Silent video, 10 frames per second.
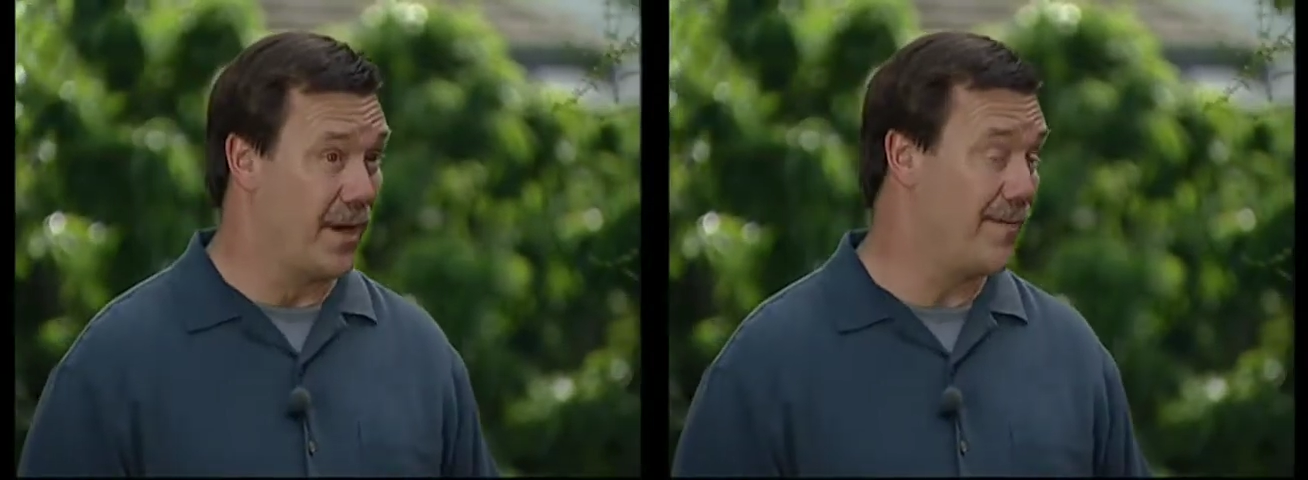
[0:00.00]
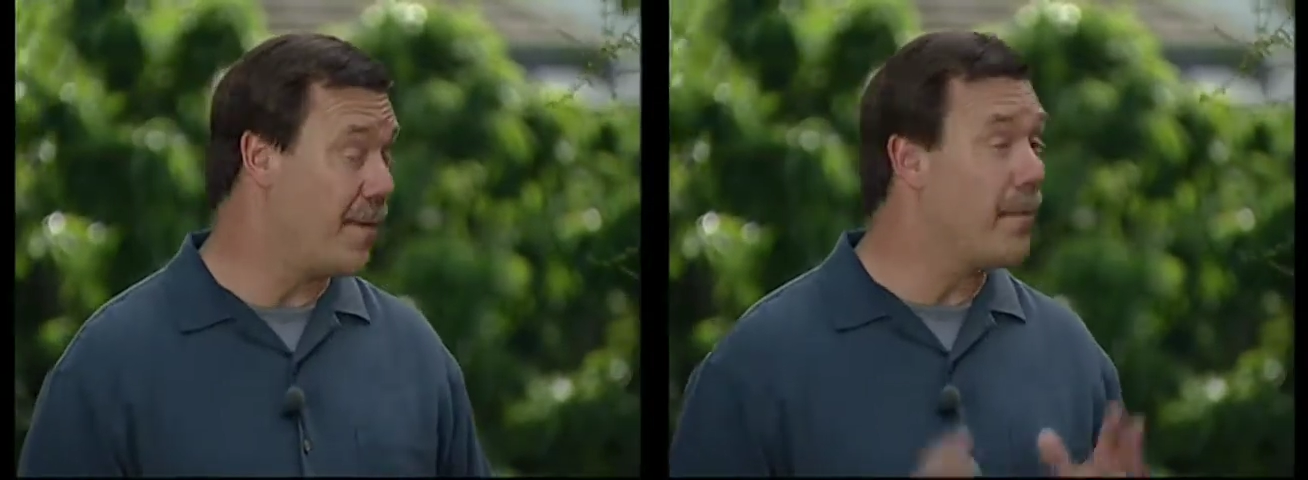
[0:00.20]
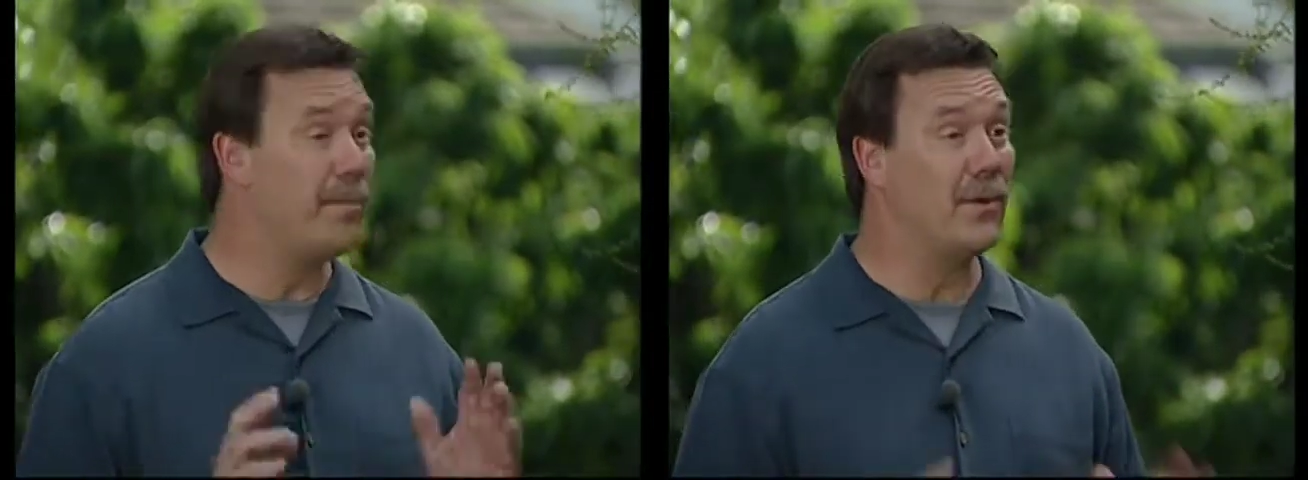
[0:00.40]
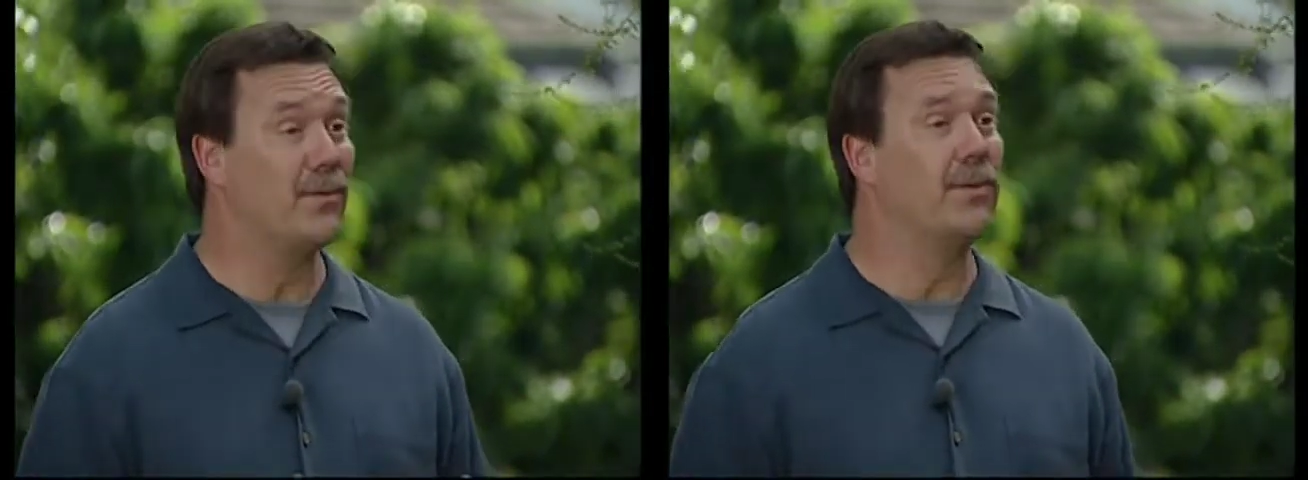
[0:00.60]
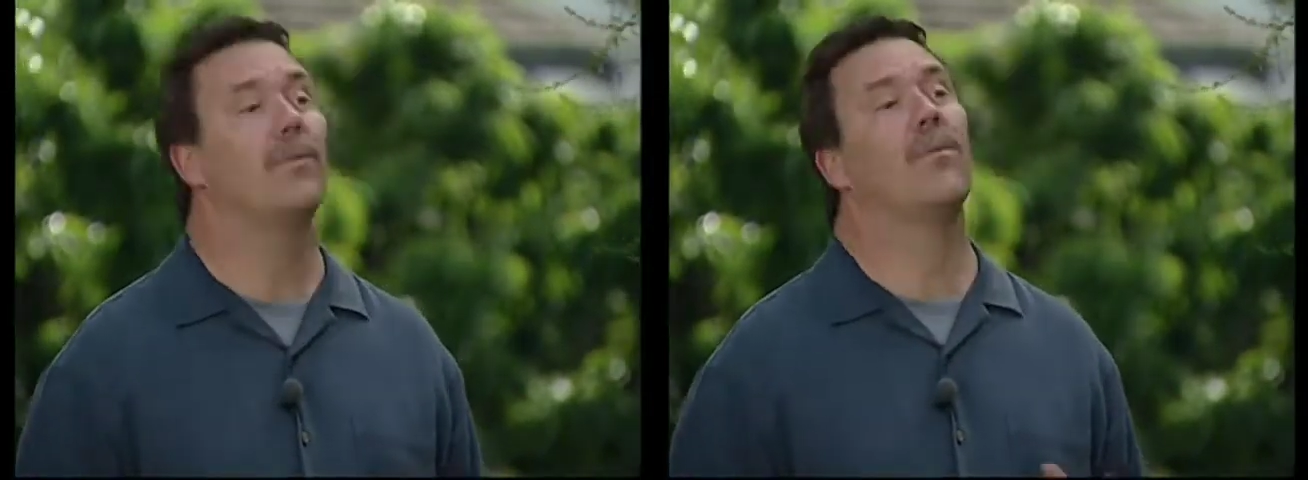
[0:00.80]
If I'm a
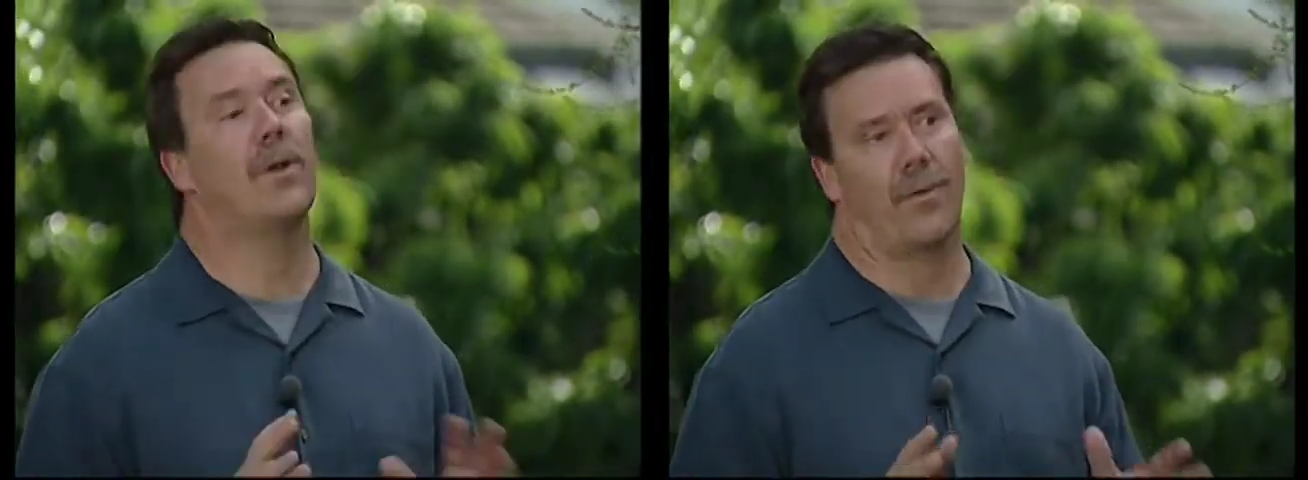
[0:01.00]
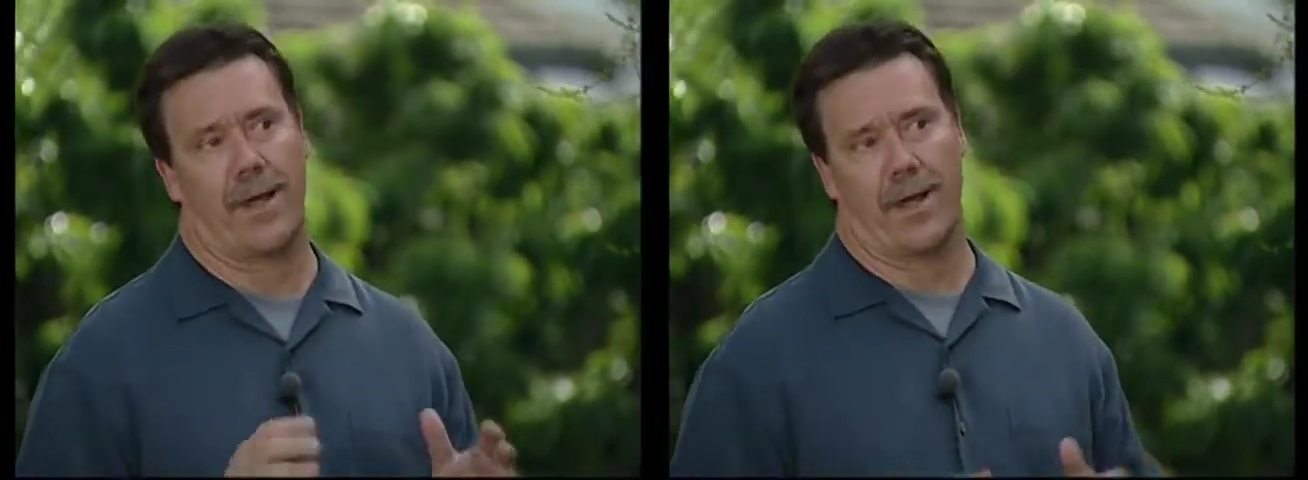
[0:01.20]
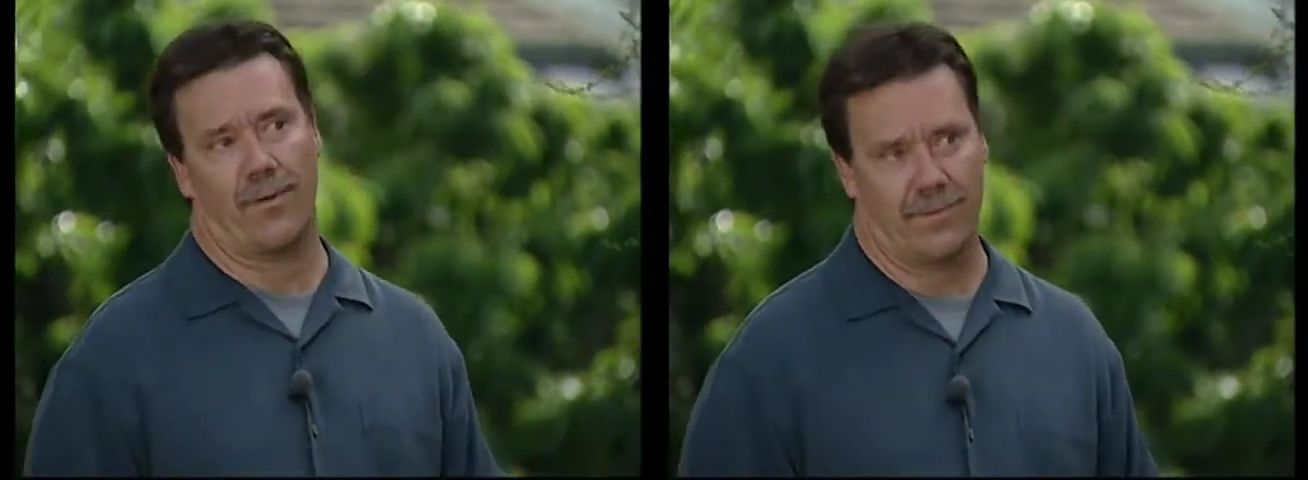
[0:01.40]
builder, where do I go?